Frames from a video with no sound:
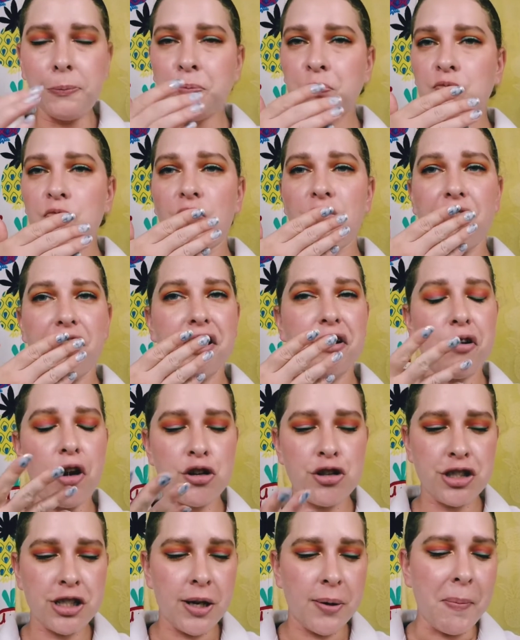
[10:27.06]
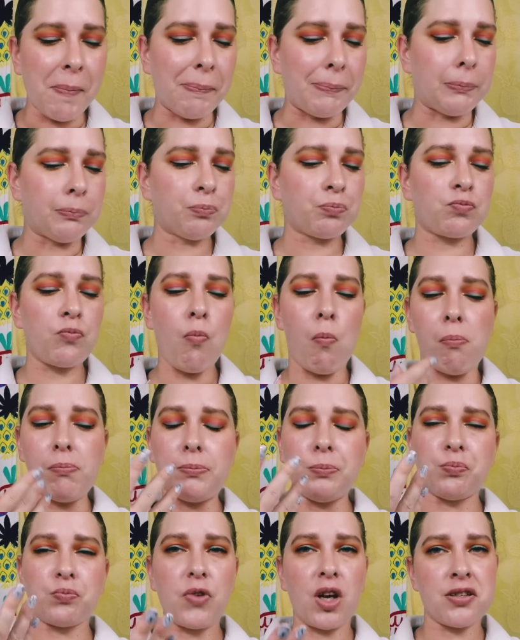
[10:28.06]
Very crunchy,
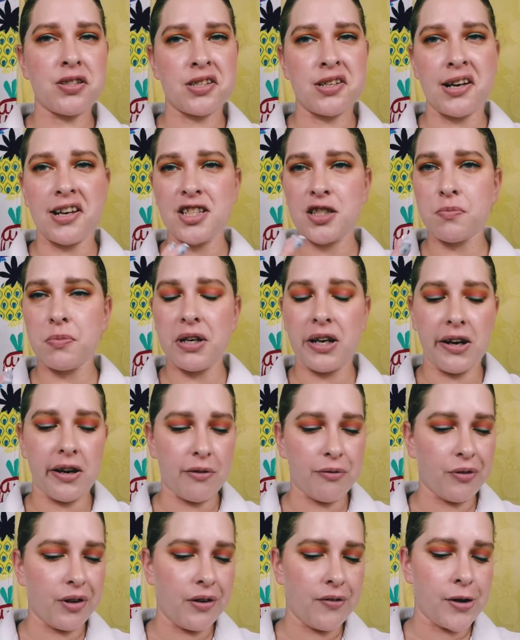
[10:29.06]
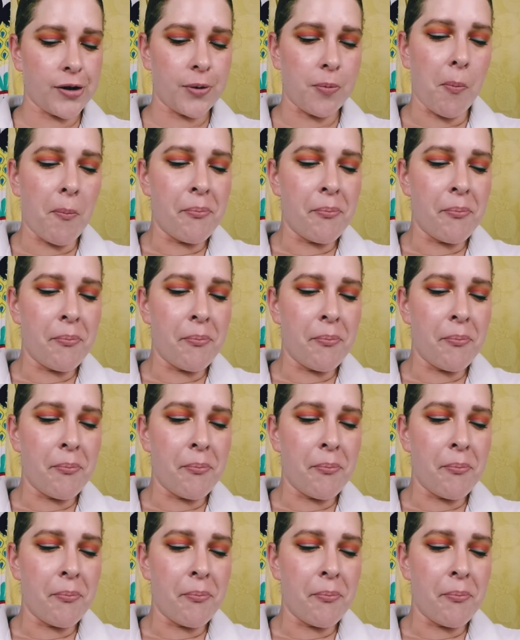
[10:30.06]
has a nice banana flavor.